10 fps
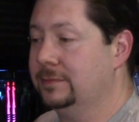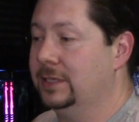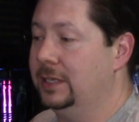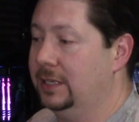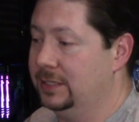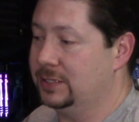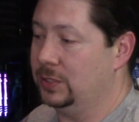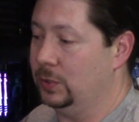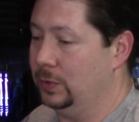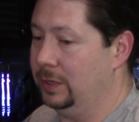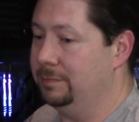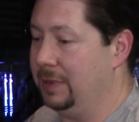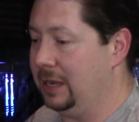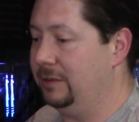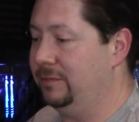Yeah. And so it
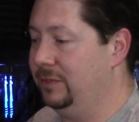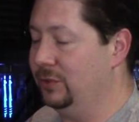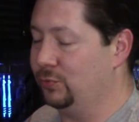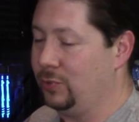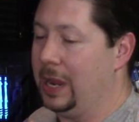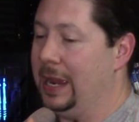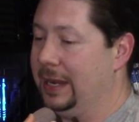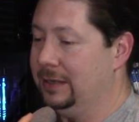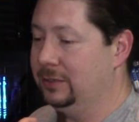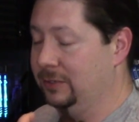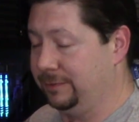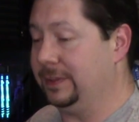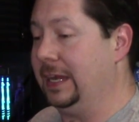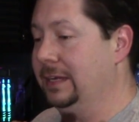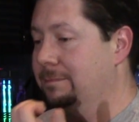made the
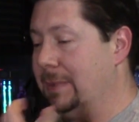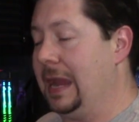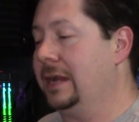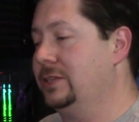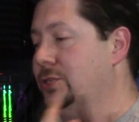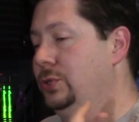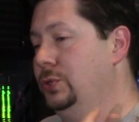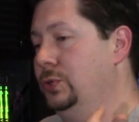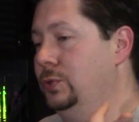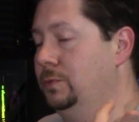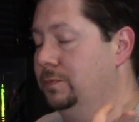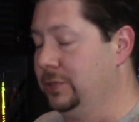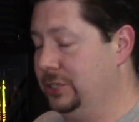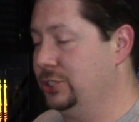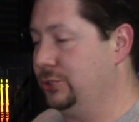flight back to
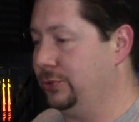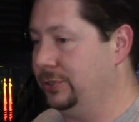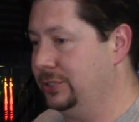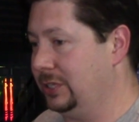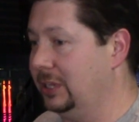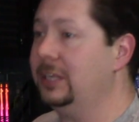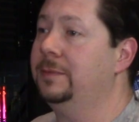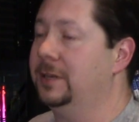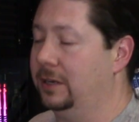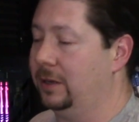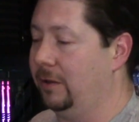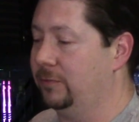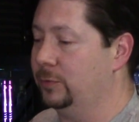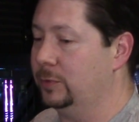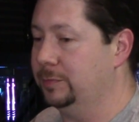Prince George a little bit
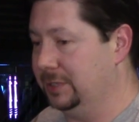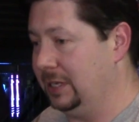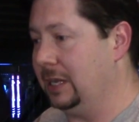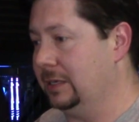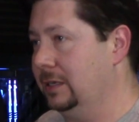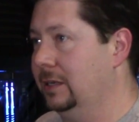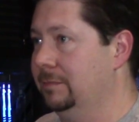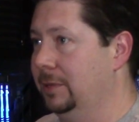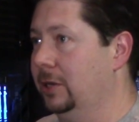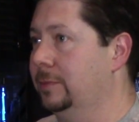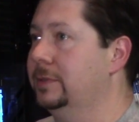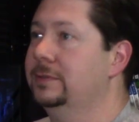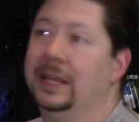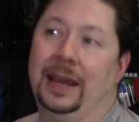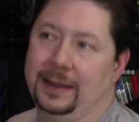uncomfortable, but not unbearable.
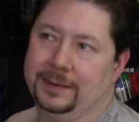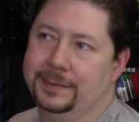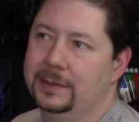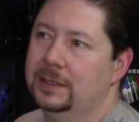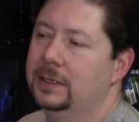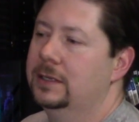Yeah. Just